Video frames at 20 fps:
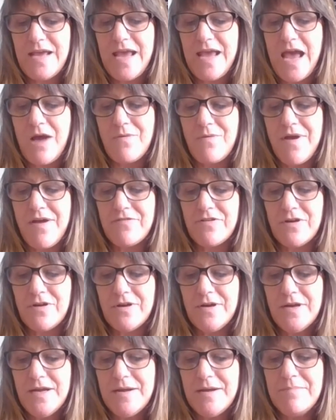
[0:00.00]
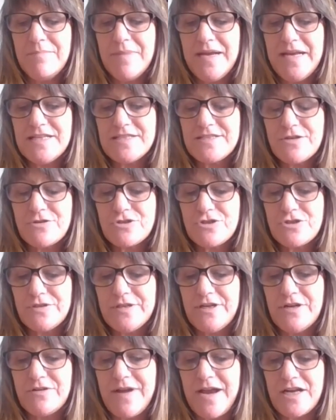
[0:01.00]
However, many social
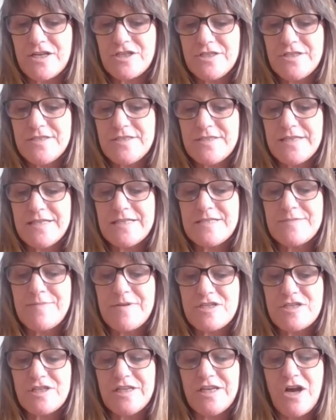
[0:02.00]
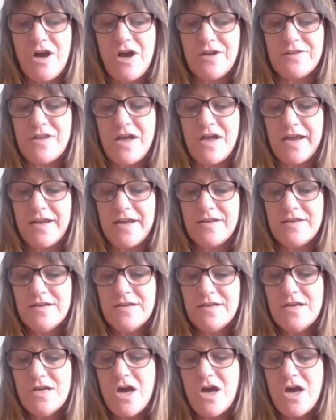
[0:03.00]
interactions, especially online,